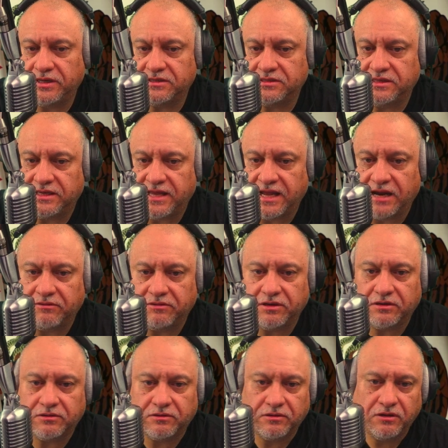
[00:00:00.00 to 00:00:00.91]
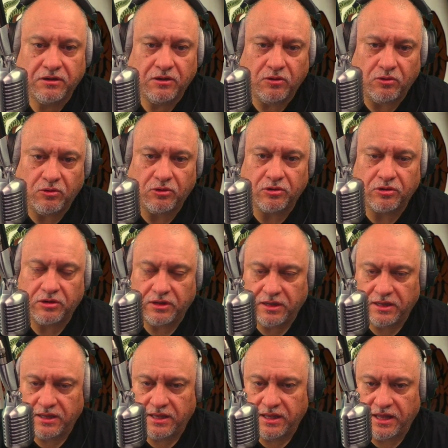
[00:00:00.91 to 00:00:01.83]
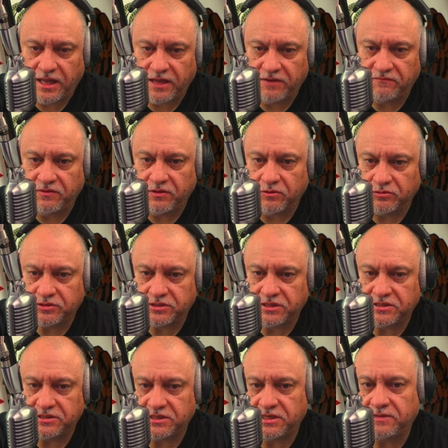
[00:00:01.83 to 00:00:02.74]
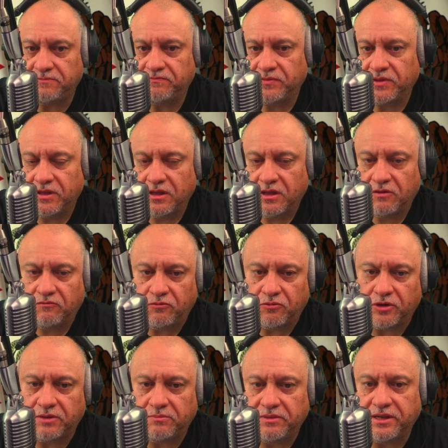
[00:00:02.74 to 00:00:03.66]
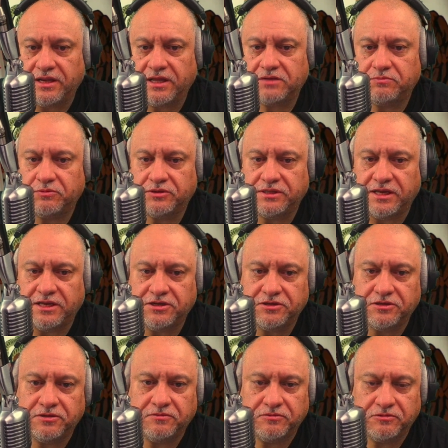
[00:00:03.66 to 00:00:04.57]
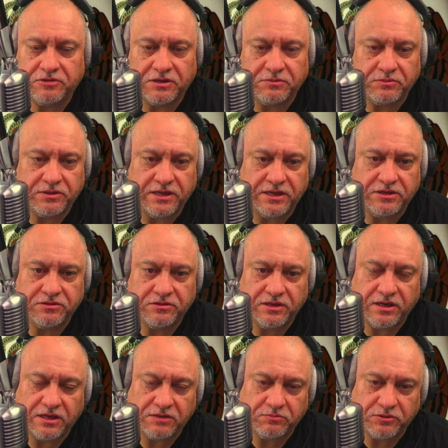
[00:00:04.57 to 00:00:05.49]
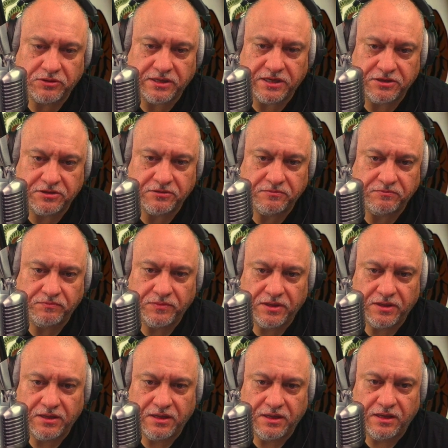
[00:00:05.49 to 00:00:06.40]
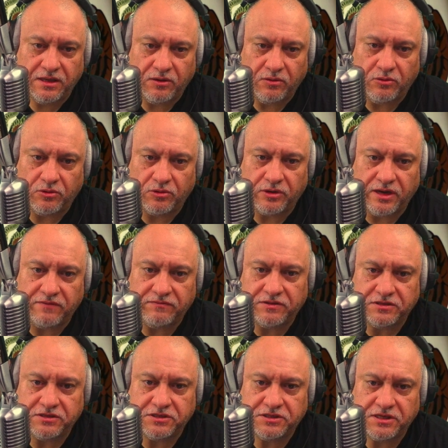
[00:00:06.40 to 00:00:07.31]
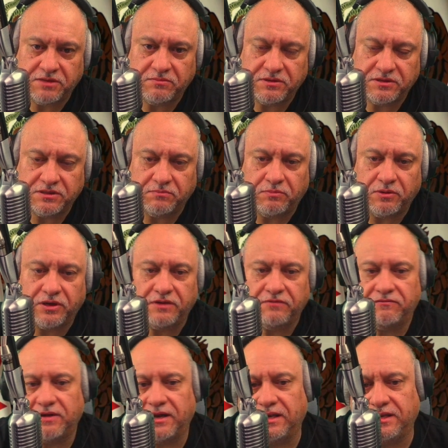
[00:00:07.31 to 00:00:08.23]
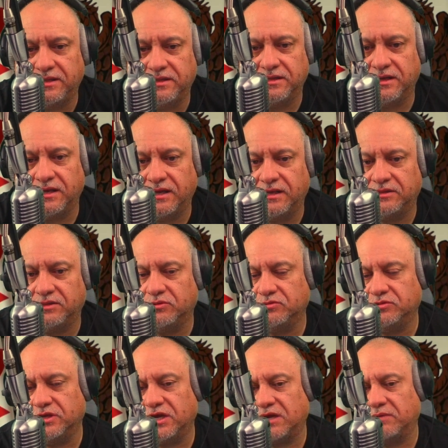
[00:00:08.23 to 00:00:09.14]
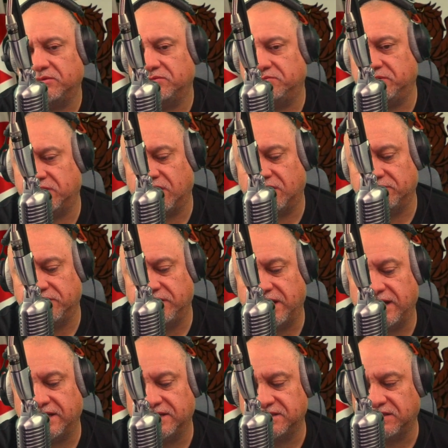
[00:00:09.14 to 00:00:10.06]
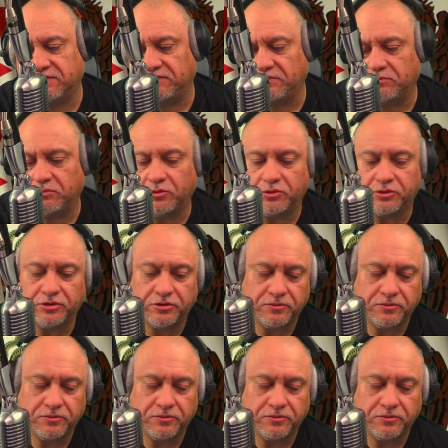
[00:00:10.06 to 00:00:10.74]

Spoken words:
the carrier or NVOCC for immediate exportation, transportation, and exportation, or FTC shipments. The party filing those documents become the ISF importer.